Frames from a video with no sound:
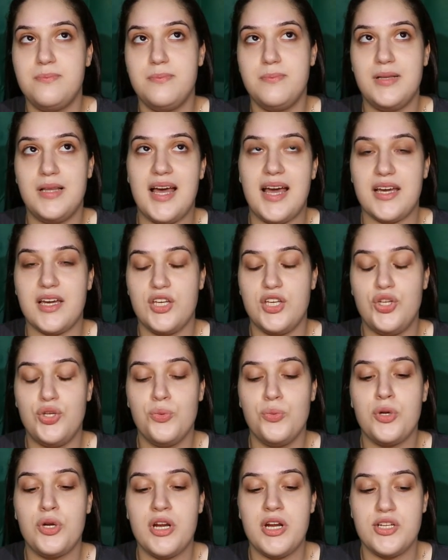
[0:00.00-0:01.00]
black
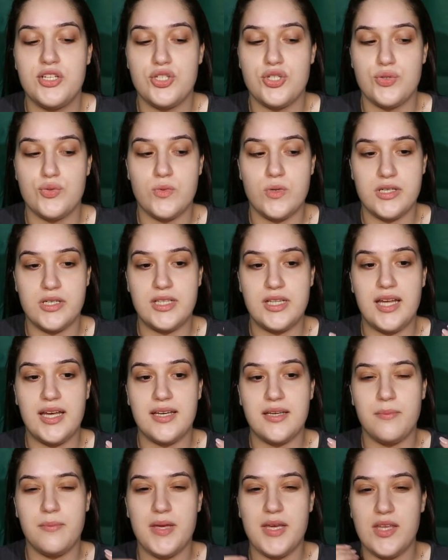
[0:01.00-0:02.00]
humor and just want to
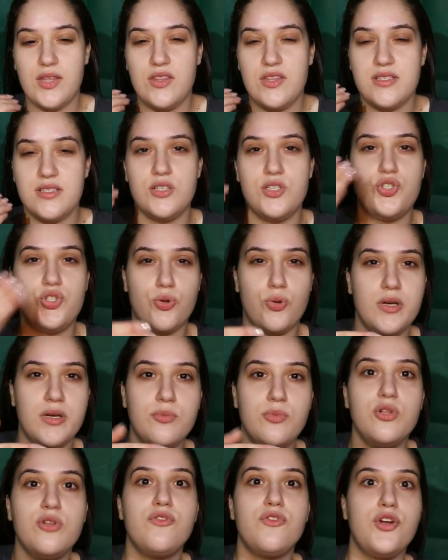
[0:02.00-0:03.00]
like make this
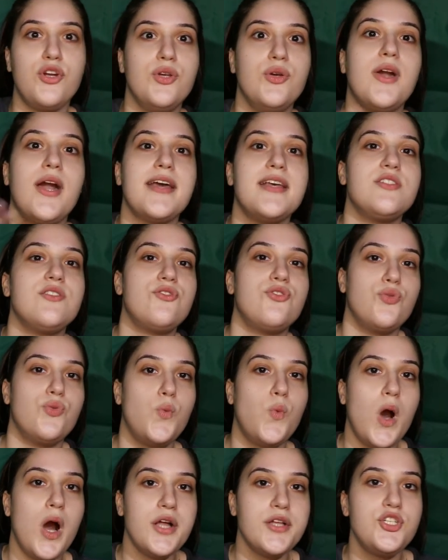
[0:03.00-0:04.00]
enjoyable for you guys to
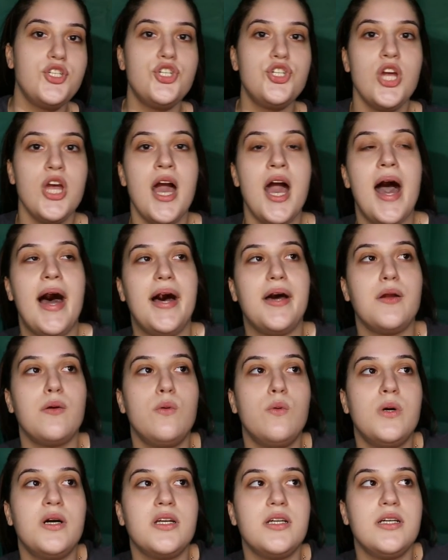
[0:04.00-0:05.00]
watch. I
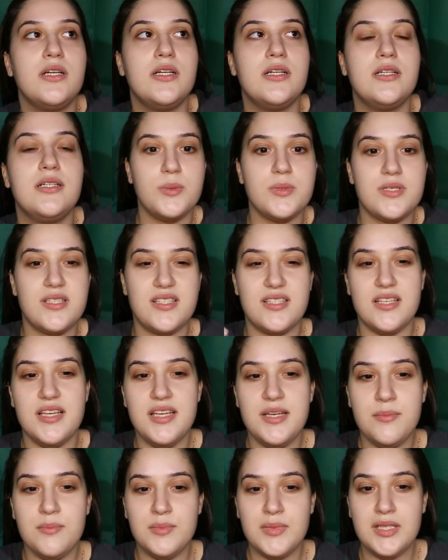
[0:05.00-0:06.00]
don't want to
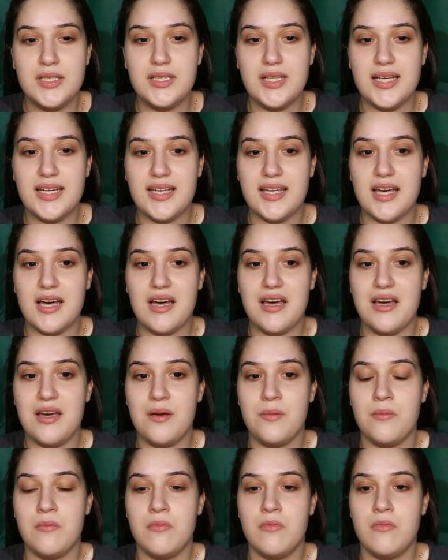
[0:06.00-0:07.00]
seem like I
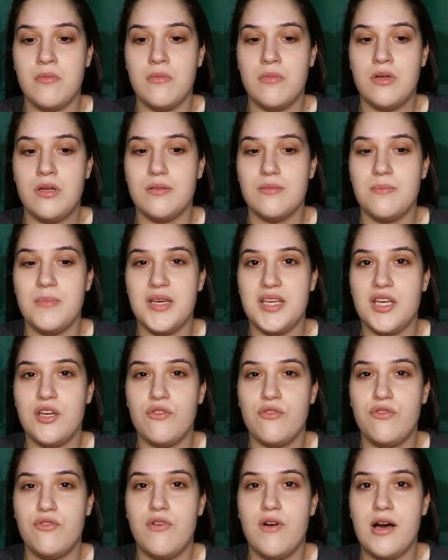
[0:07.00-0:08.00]
am
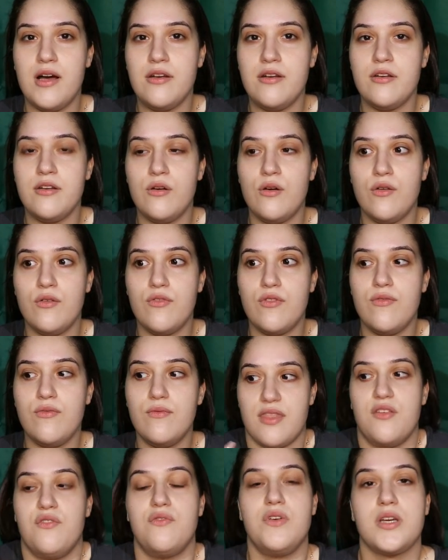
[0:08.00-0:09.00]
making fun
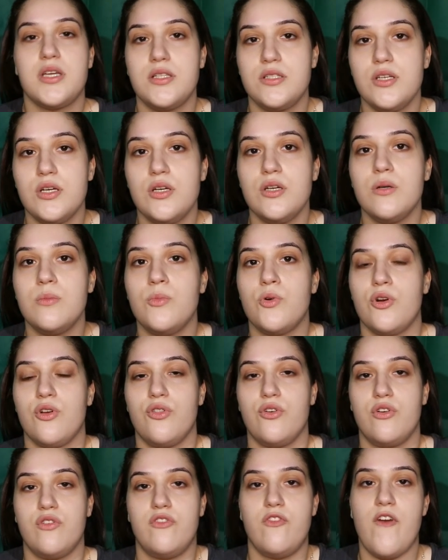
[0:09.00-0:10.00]
of the victim or
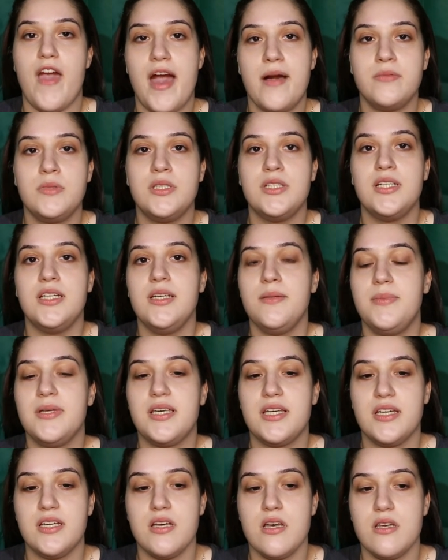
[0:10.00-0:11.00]
their family,
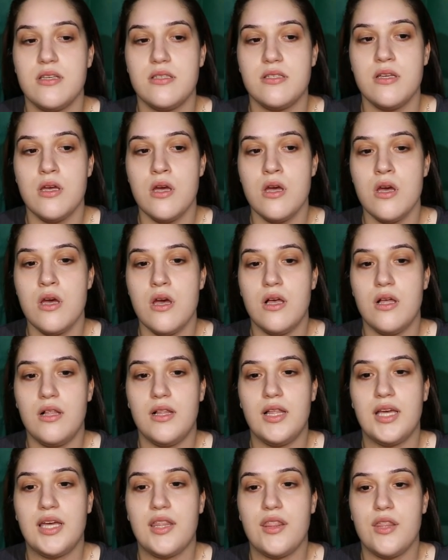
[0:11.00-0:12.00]
because
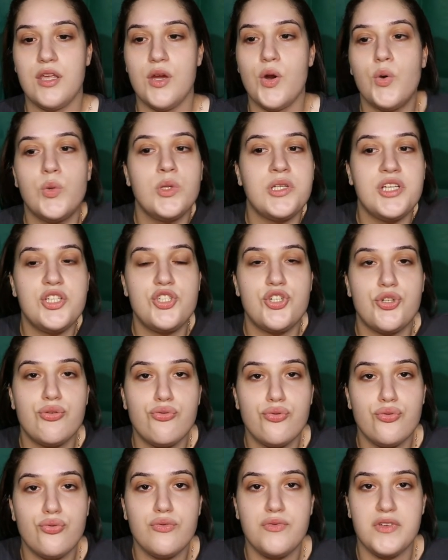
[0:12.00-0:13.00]
like the only
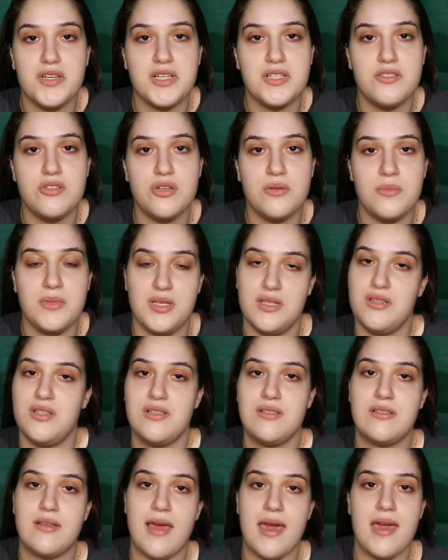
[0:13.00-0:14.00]
true victim in
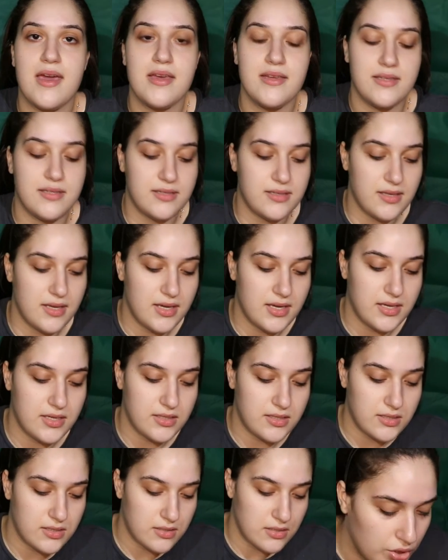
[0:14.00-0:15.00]
this case
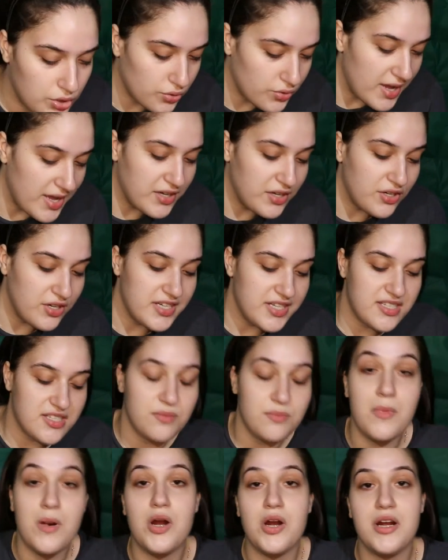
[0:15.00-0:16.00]
is Gregory
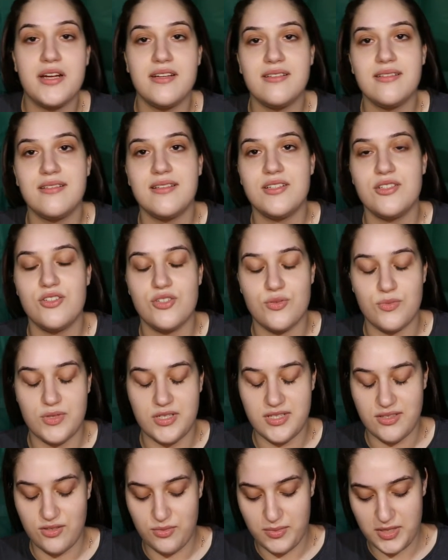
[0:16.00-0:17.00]
Smart. I just
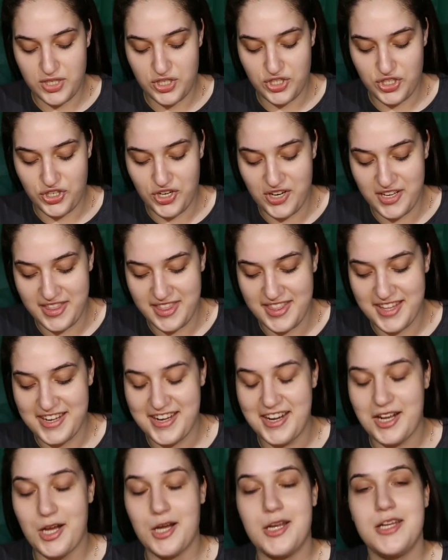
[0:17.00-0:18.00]
wanted to make sure that
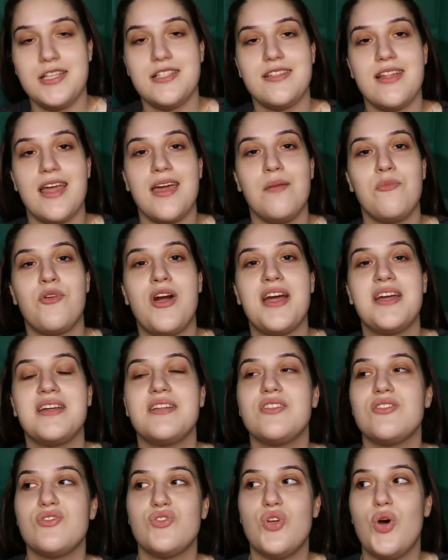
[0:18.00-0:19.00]
I got his name
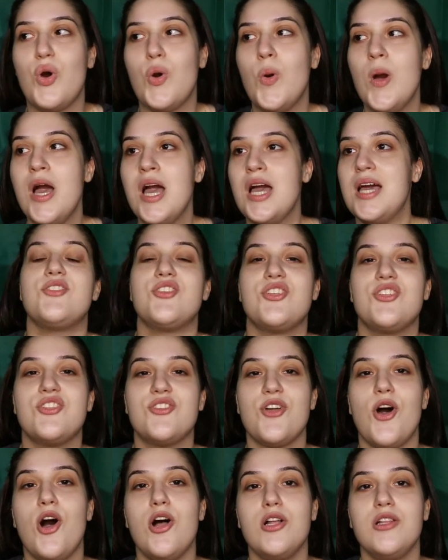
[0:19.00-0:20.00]
right. So
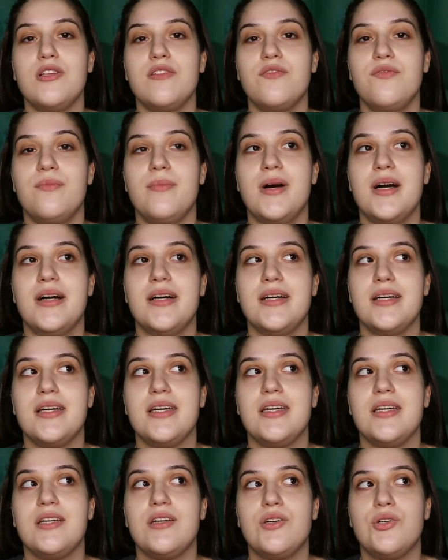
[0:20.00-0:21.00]
just all of
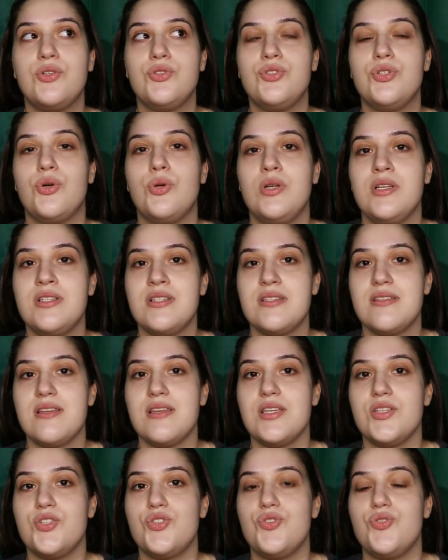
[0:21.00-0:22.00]
my
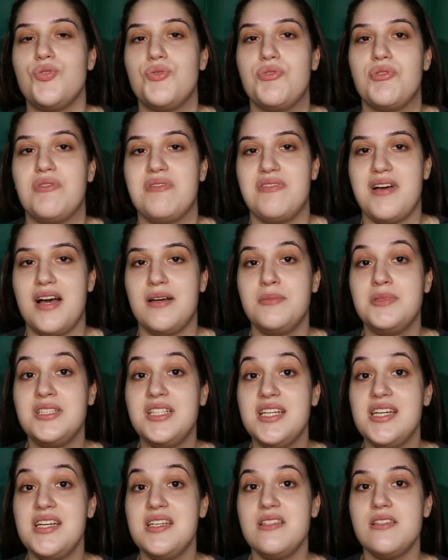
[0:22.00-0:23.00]
condolences to the
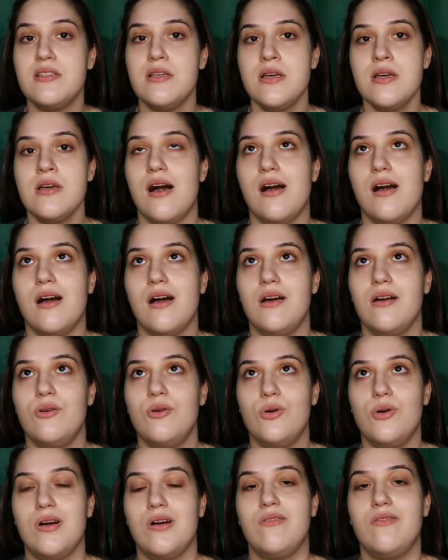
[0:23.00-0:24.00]
families
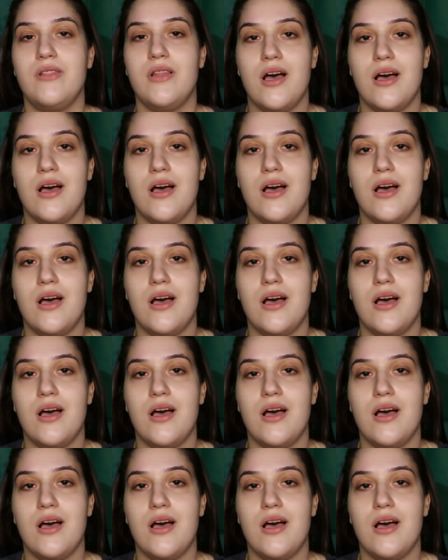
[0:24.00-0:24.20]
who have